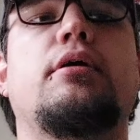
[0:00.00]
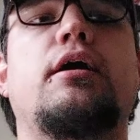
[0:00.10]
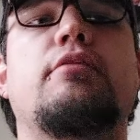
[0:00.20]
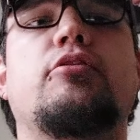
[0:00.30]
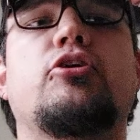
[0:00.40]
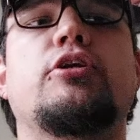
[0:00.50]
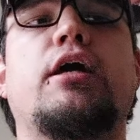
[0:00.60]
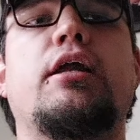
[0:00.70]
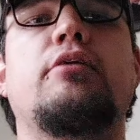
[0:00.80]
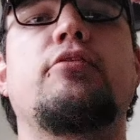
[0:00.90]
I've learned
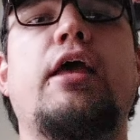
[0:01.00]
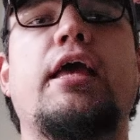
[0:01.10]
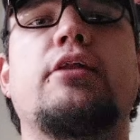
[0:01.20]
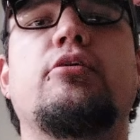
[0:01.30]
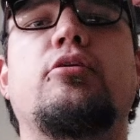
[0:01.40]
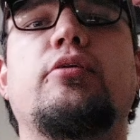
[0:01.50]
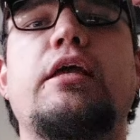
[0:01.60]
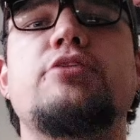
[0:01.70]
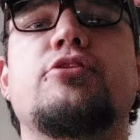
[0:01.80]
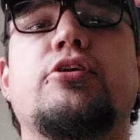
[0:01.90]
how to handle
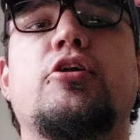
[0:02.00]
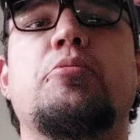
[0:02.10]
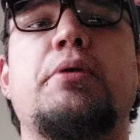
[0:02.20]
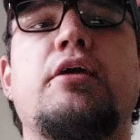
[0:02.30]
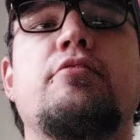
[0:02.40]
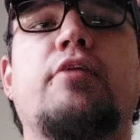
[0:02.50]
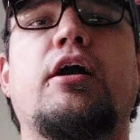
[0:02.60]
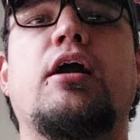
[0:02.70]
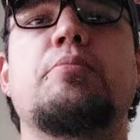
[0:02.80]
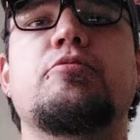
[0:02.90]
Eastern European
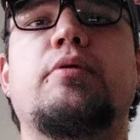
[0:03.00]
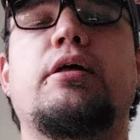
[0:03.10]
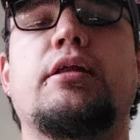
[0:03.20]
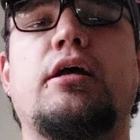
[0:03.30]
firearms well,